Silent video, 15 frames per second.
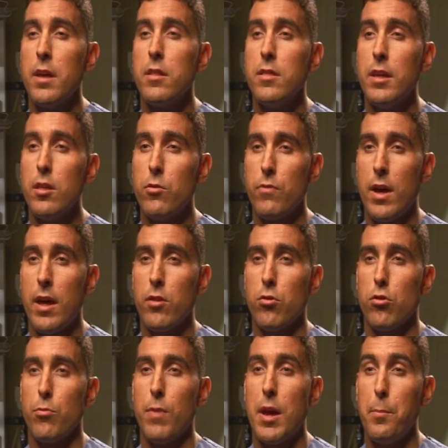These
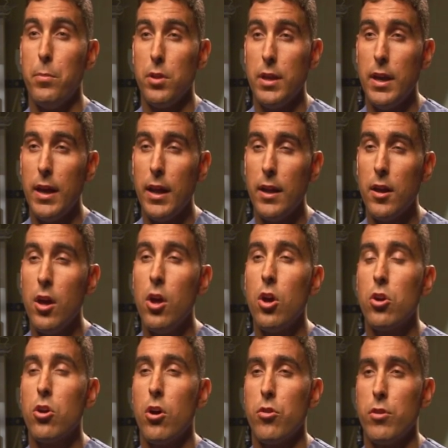vessels may bleed,
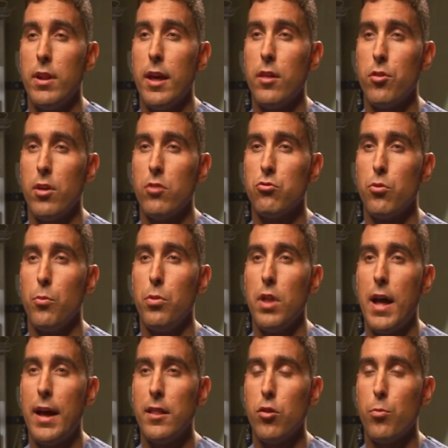causing a central
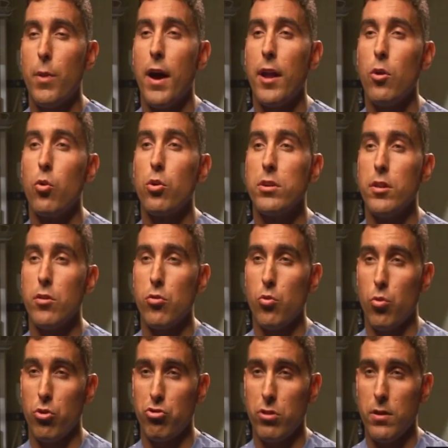blind spot or
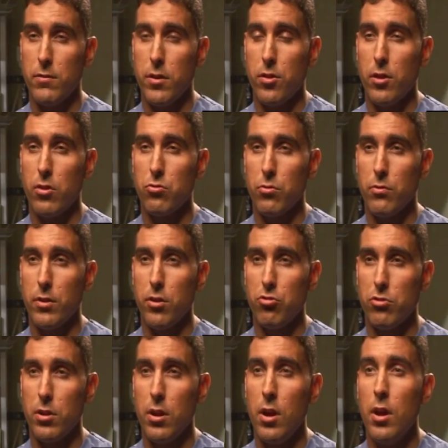distortion of the central vision.